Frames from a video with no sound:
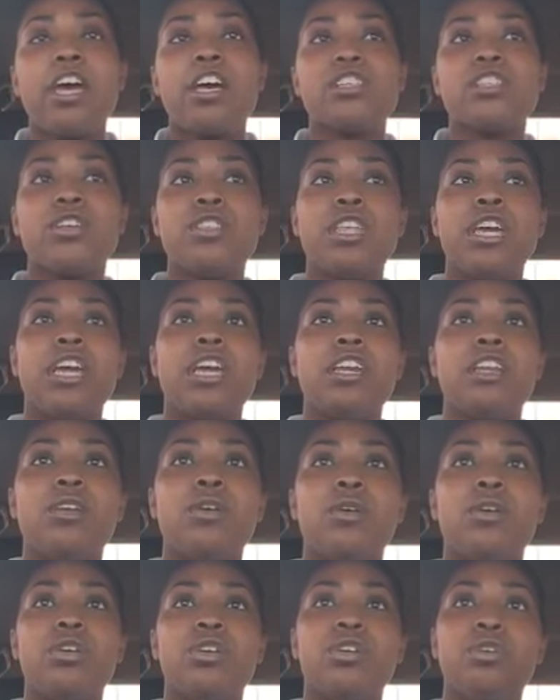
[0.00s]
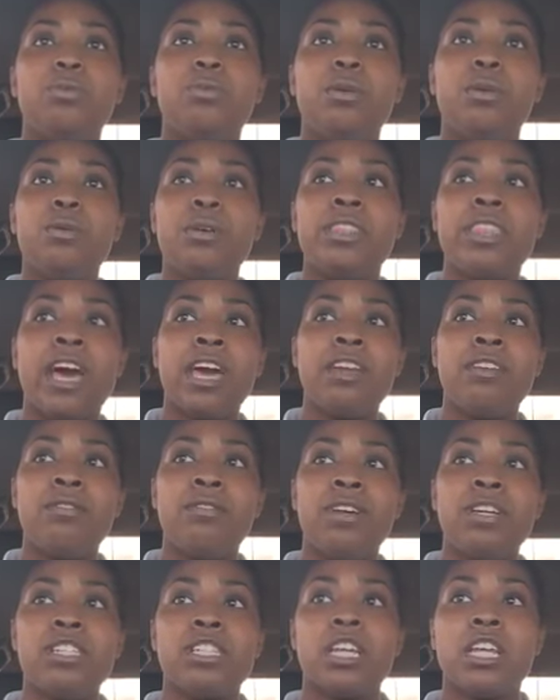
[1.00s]
So then you'll be with that
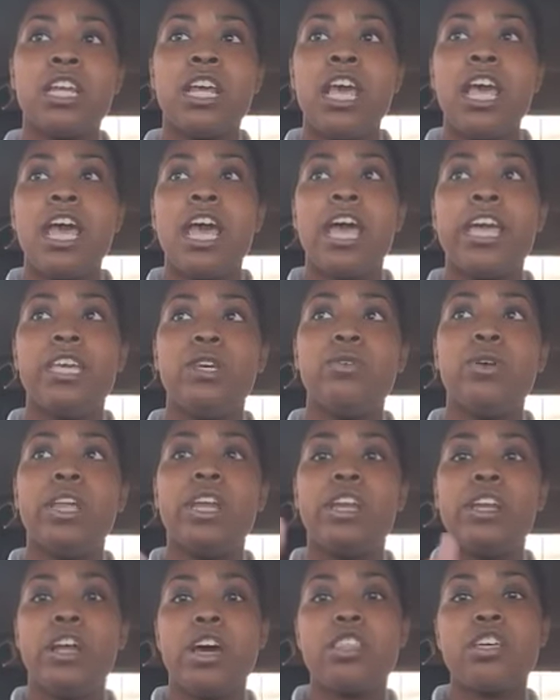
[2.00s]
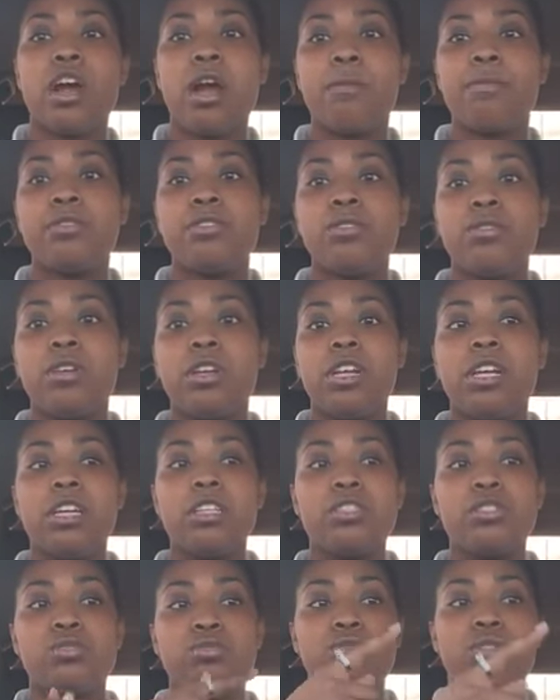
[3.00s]
division, and you get another
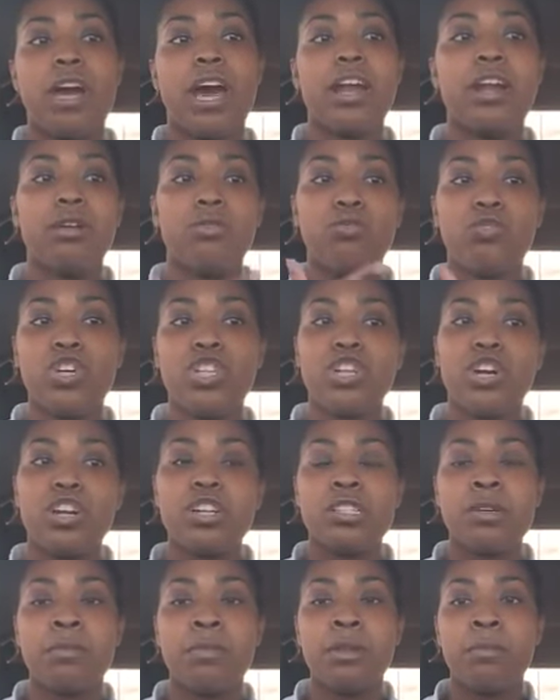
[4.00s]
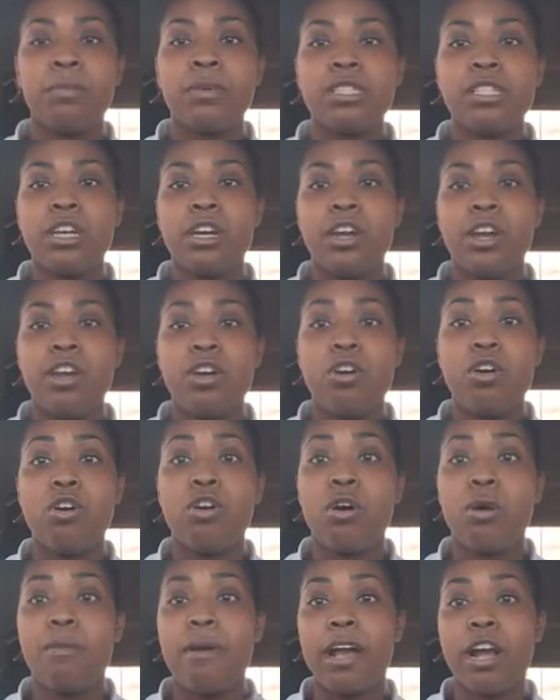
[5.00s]
opportunity to kind of relearn some of the material or
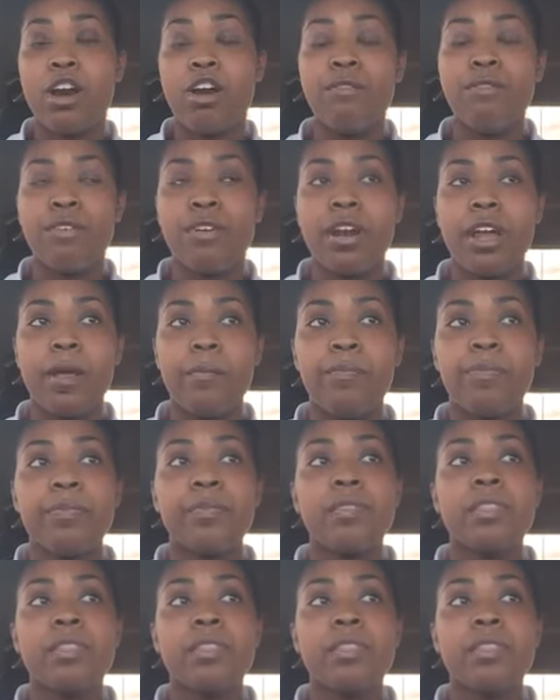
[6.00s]
go back over it,